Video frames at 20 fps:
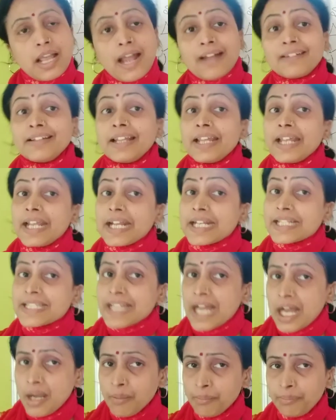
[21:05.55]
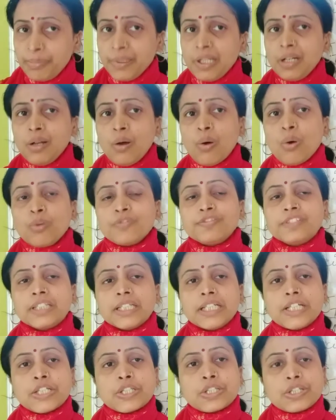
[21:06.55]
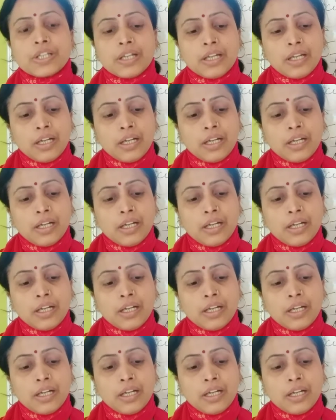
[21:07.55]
And the example of this